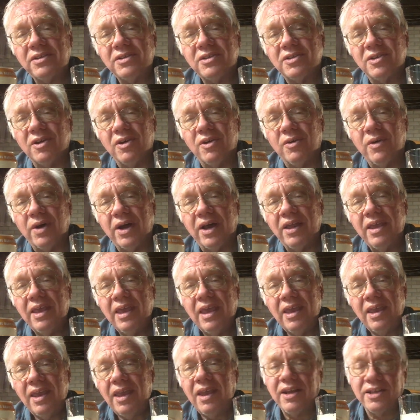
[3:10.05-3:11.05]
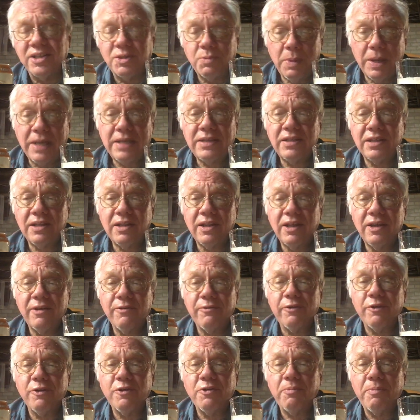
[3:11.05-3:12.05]
So, yeah, it's basically a
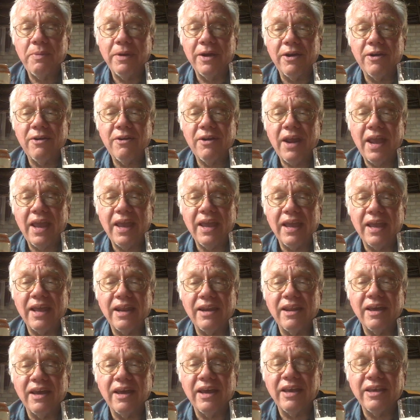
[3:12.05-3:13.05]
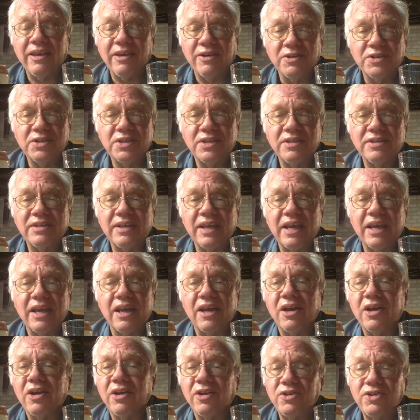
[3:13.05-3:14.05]
fruit beer and uses
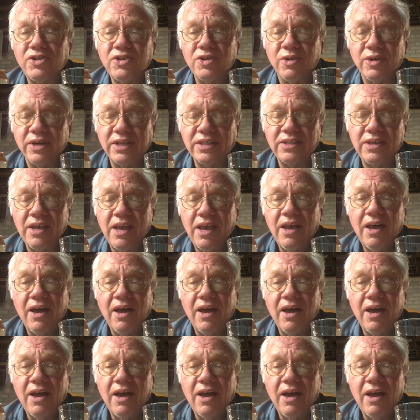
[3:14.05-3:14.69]
a good choice